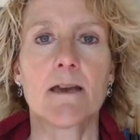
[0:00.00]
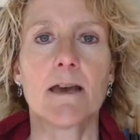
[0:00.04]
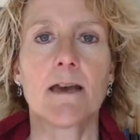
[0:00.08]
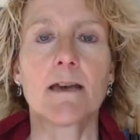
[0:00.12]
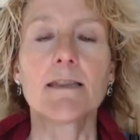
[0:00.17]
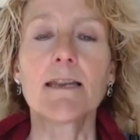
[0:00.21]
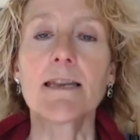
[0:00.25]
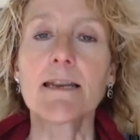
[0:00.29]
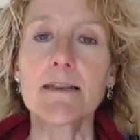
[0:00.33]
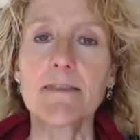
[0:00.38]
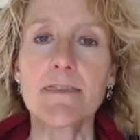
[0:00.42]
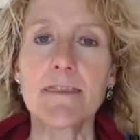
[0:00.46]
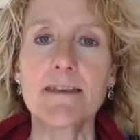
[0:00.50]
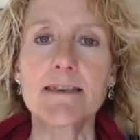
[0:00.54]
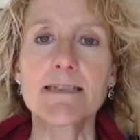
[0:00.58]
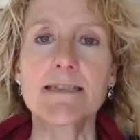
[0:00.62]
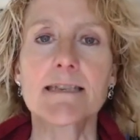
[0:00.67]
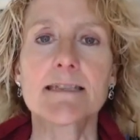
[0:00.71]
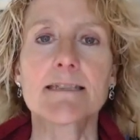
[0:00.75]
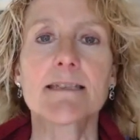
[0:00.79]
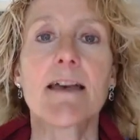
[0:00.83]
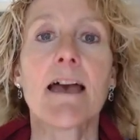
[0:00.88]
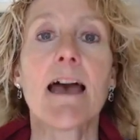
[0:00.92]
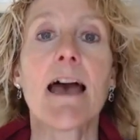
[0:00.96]
A lot of things
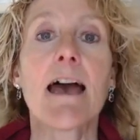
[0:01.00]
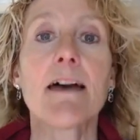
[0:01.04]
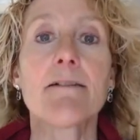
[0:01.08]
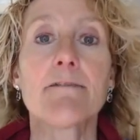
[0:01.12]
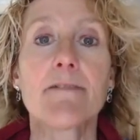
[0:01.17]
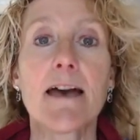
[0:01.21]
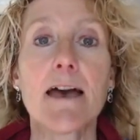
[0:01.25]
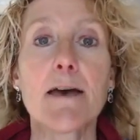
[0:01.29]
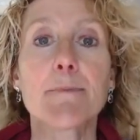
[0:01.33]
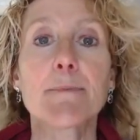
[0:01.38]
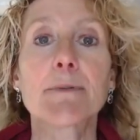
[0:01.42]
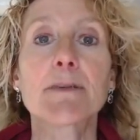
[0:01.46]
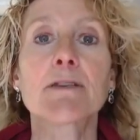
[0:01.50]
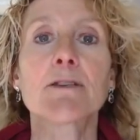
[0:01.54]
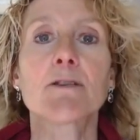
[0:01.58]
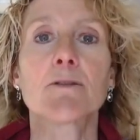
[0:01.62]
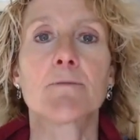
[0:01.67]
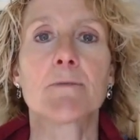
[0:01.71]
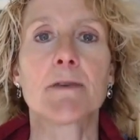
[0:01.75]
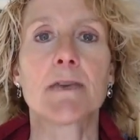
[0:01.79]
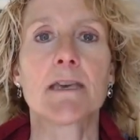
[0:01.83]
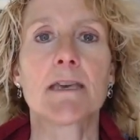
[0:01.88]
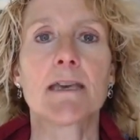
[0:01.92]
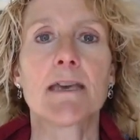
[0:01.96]
have happened to
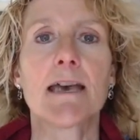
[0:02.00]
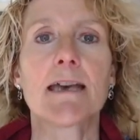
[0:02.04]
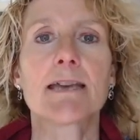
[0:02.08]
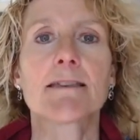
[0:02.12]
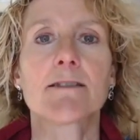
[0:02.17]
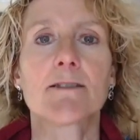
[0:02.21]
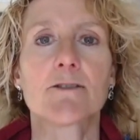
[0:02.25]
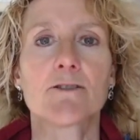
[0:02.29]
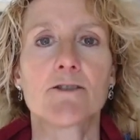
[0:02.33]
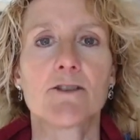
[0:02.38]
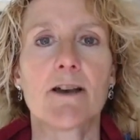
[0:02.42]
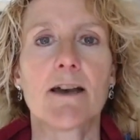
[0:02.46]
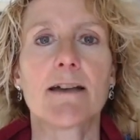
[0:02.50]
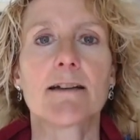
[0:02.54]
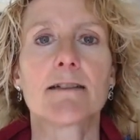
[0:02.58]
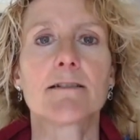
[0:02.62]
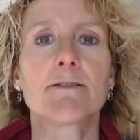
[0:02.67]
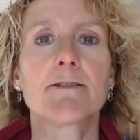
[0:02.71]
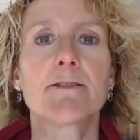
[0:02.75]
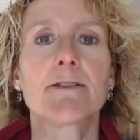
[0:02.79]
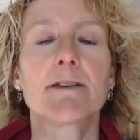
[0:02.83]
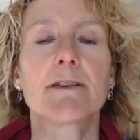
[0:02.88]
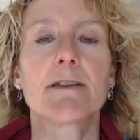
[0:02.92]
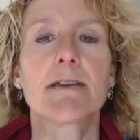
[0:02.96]
me as a
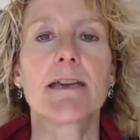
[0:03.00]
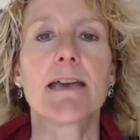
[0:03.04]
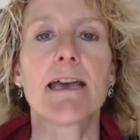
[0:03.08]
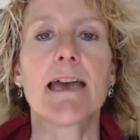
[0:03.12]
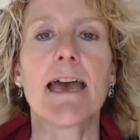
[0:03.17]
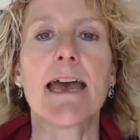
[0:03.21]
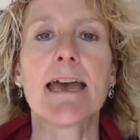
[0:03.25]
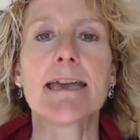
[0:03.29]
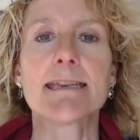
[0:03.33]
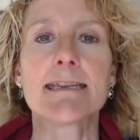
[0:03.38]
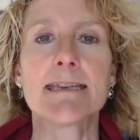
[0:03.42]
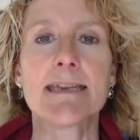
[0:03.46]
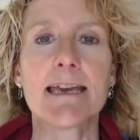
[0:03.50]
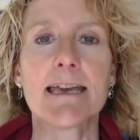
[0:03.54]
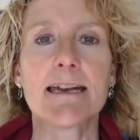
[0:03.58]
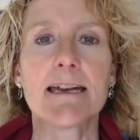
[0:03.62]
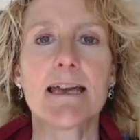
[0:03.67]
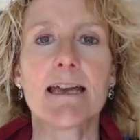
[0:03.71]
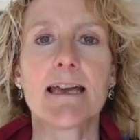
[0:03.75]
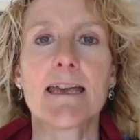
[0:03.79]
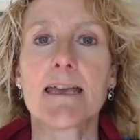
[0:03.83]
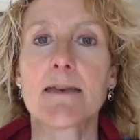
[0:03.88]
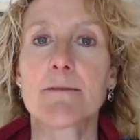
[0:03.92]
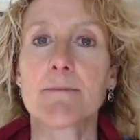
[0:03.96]
child, and yet
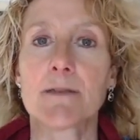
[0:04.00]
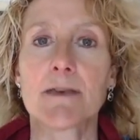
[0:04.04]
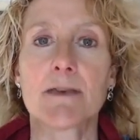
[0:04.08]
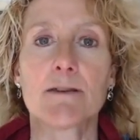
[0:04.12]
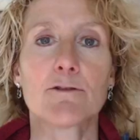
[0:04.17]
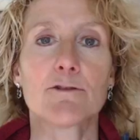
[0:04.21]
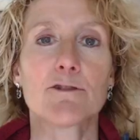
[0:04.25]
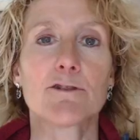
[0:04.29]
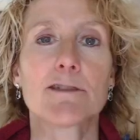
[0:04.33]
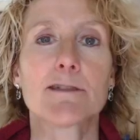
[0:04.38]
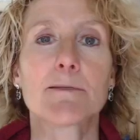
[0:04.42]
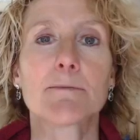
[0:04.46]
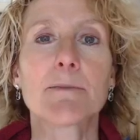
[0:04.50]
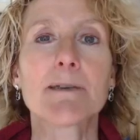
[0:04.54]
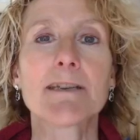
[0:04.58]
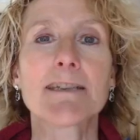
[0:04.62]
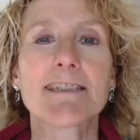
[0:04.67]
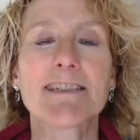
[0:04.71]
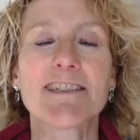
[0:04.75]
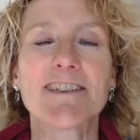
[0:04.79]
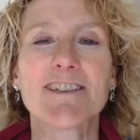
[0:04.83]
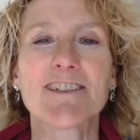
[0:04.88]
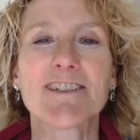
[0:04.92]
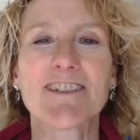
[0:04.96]
I am here to speak
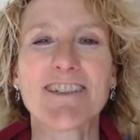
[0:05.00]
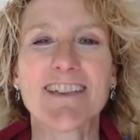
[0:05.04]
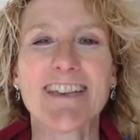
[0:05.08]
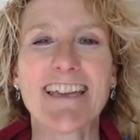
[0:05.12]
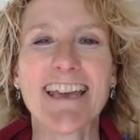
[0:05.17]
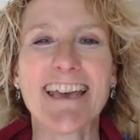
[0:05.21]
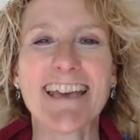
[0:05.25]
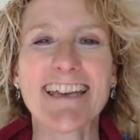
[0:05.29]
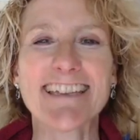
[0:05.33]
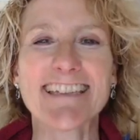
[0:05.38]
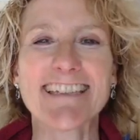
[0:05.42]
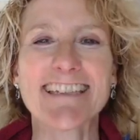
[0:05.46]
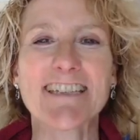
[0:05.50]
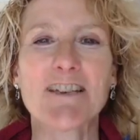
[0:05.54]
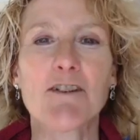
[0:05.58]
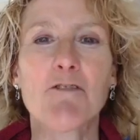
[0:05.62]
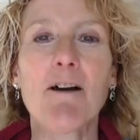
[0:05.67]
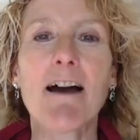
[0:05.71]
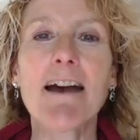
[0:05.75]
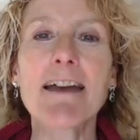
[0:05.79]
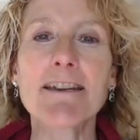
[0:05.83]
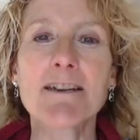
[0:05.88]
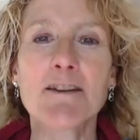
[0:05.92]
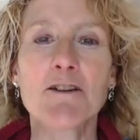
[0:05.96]
to you today. So
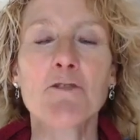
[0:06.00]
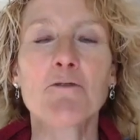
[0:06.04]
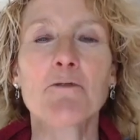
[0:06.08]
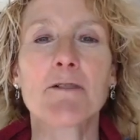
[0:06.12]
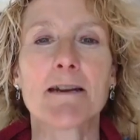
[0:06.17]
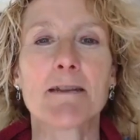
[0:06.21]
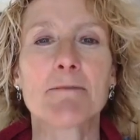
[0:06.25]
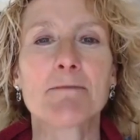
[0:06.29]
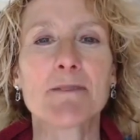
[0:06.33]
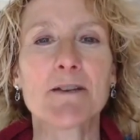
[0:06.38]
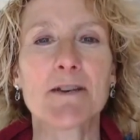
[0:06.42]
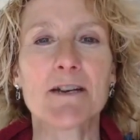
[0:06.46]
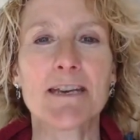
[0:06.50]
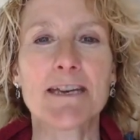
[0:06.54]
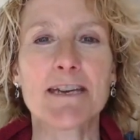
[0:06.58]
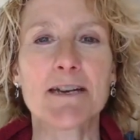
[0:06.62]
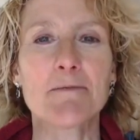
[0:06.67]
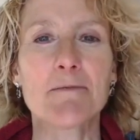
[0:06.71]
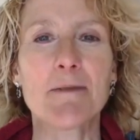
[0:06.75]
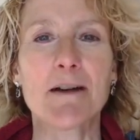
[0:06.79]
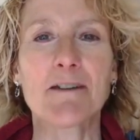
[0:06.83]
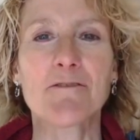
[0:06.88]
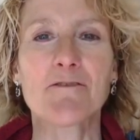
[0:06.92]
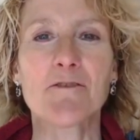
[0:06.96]
I know what I'm talking
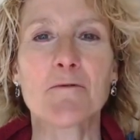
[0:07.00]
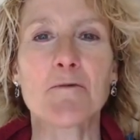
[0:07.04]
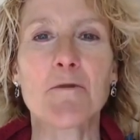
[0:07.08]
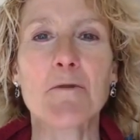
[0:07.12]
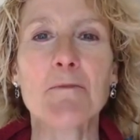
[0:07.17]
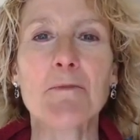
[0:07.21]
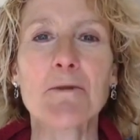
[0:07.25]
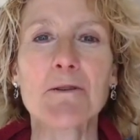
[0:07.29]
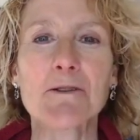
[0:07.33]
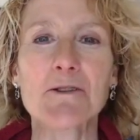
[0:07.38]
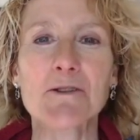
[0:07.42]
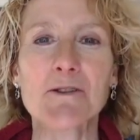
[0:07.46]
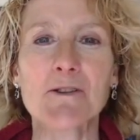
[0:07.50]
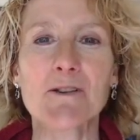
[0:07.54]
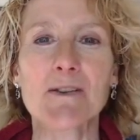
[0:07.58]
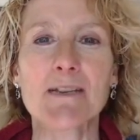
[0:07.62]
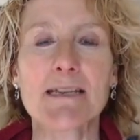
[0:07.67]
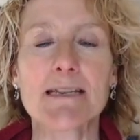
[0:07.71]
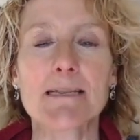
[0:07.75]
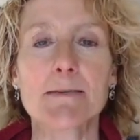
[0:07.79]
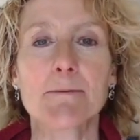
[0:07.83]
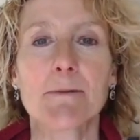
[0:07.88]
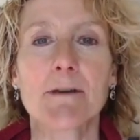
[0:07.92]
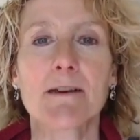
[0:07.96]
about from a personal
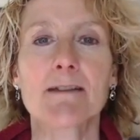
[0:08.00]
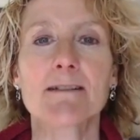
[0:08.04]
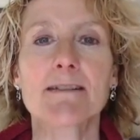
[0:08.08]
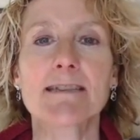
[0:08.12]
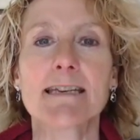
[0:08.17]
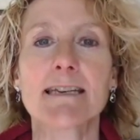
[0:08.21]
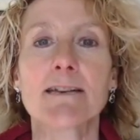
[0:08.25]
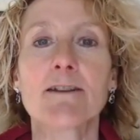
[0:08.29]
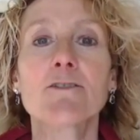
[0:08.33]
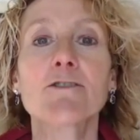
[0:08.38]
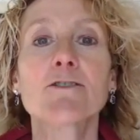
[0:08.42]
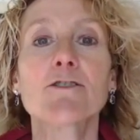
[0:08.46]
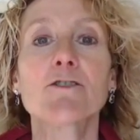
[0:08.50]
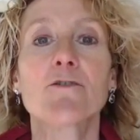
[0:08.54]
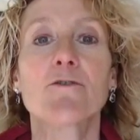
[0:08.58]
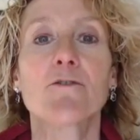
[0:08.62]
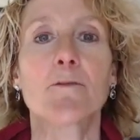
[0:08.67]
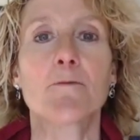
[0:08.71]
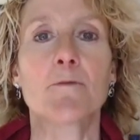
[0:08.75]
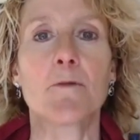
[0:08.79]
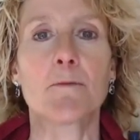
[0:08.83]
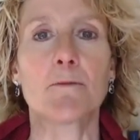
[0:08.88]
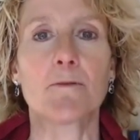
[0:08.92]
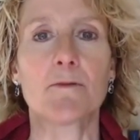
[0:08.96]
experience and also
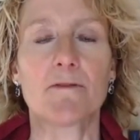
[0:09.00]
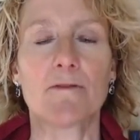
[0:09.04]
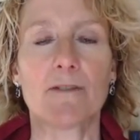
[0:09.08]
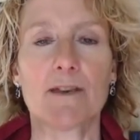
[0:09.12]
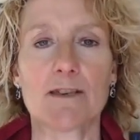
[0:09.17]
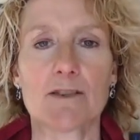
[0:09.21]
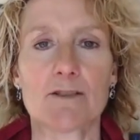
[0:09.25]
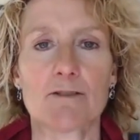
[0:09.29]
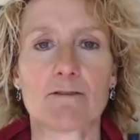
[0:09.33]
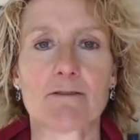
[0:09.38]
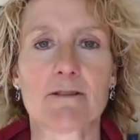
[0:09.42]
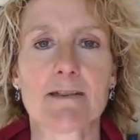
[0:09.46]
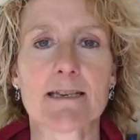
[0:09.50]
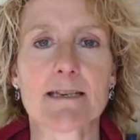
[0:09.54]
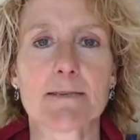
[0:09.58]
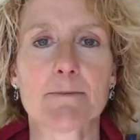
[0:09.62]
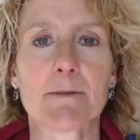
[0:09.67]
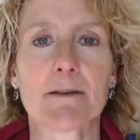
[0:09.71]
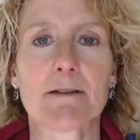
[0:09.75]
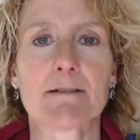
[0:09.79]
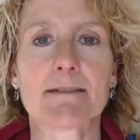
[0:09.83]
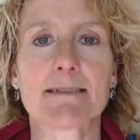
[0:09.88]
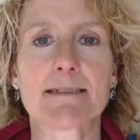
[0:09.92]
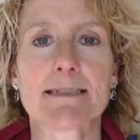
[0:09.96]
from a professional
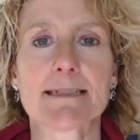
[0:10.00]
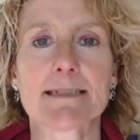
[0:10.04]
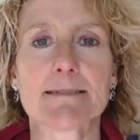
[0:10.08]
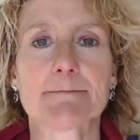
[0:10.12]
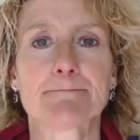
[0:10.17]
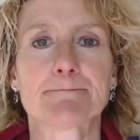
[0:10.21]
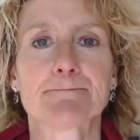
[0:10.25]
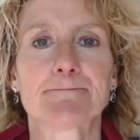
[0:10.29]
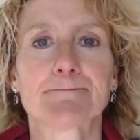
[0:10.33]
experience.